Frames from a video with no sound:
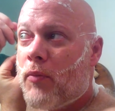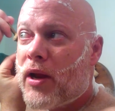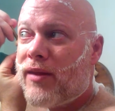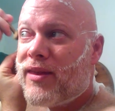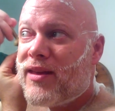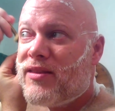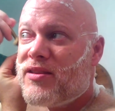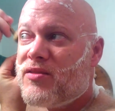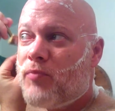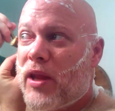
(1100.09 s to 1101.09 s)
But I think
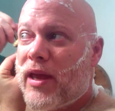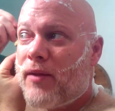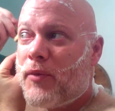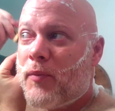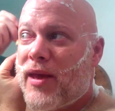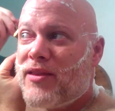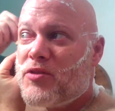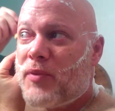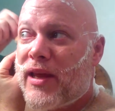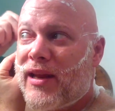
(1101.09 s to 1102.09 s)
this blade, I'm going to make
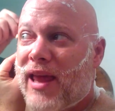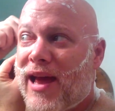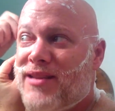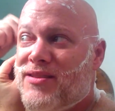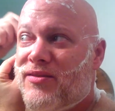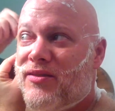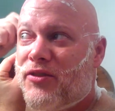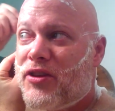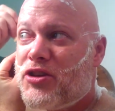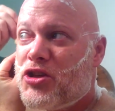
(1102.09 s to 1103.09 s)
this blade last
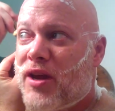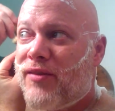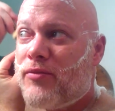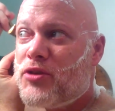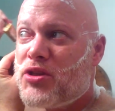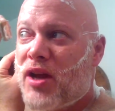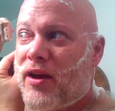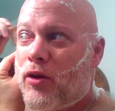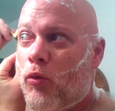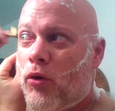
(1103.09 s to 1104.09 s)
for this shave. I'm just
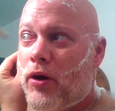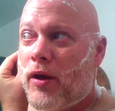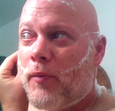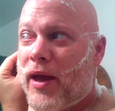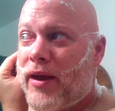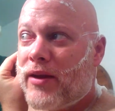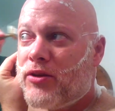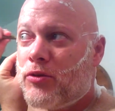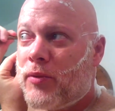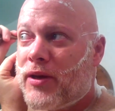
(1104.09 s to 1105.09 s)
not going to worry about it
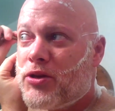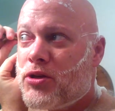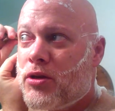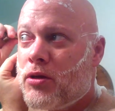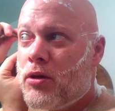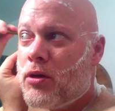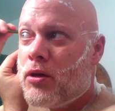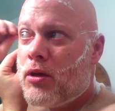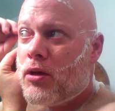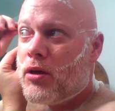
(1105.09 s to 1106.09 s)
too much,
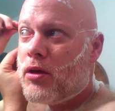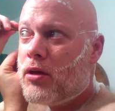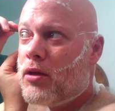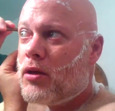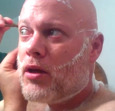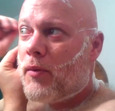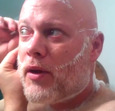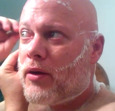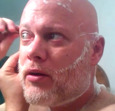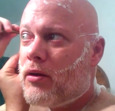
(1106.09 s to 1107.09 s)

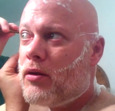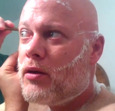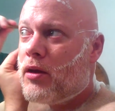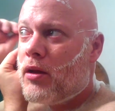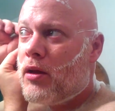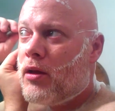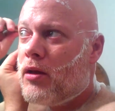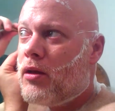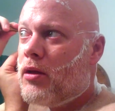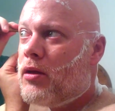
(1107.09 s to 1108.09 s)
about
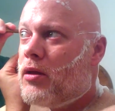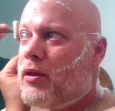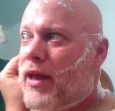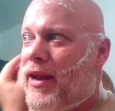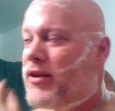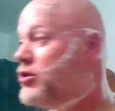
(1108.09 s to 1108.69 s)
getting